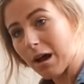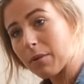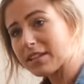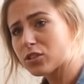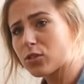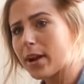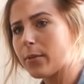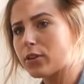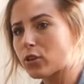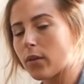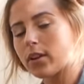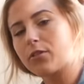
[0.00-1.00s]
It's great when
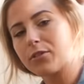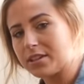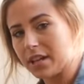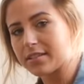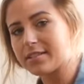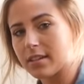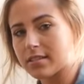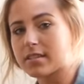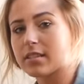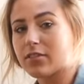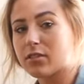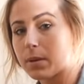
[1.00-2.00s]
you're going out for day sales and
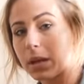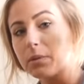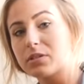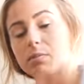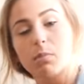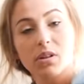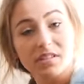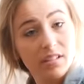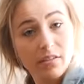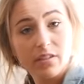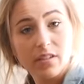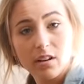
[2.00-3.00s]
stuff to be able to put
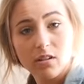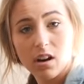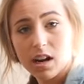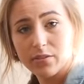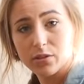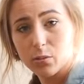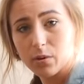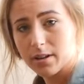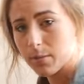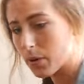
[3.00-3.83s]
stuff in there and not have to worry